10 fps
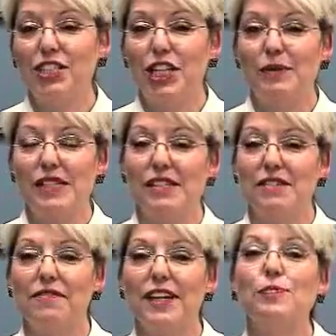
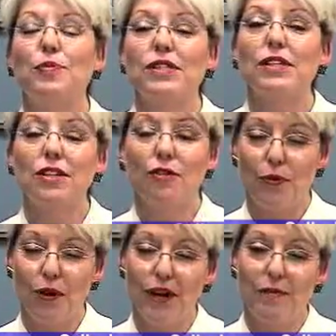Jameson, Vice President of
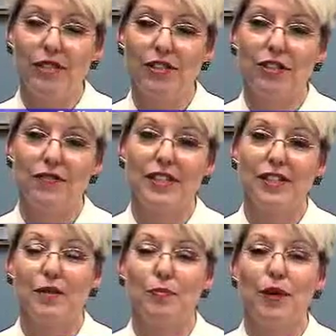Programs and
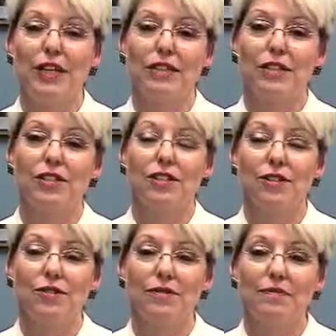Services at Braille
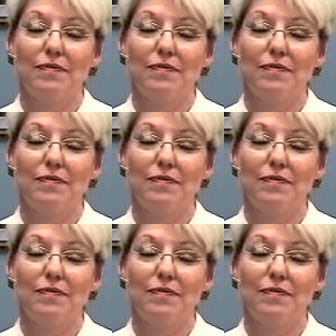Institute.